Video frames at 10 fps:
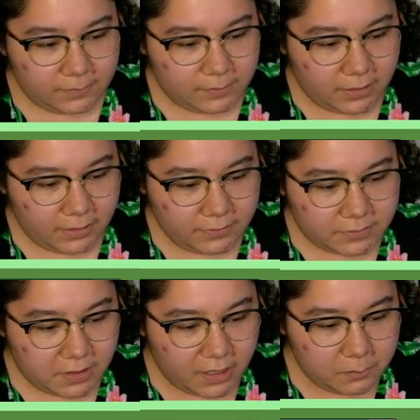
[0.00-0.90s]
Guys,
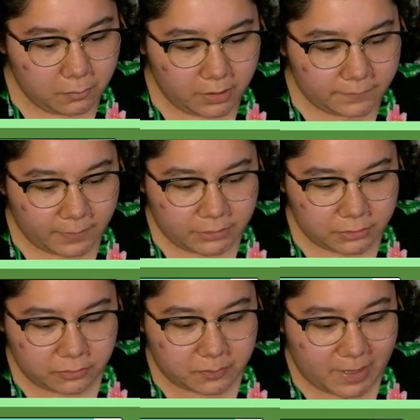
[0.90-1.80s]
type 1 if I
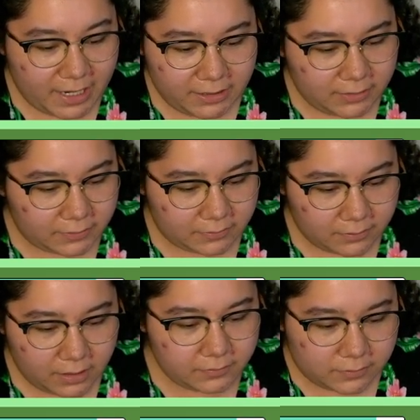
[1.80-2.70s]
should just ban Ethan.
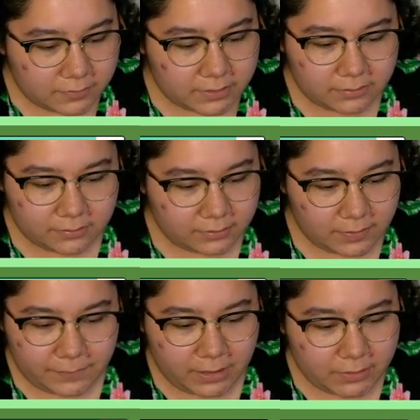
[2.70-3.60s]
I'll do it.
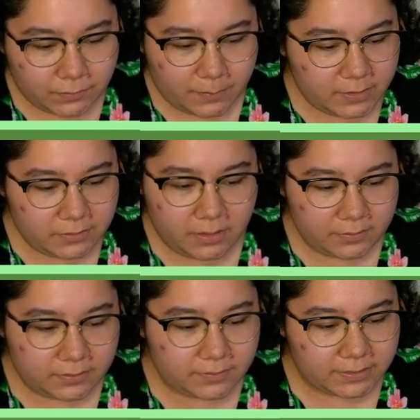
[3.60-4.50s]
If you guys want me to,
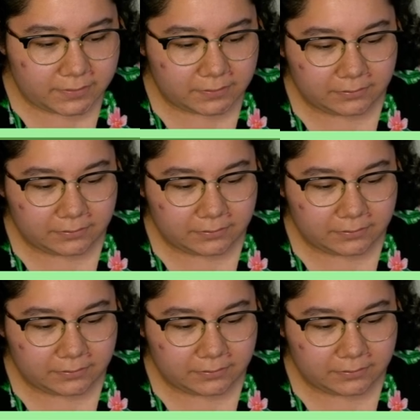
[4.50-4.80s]
I'll do it.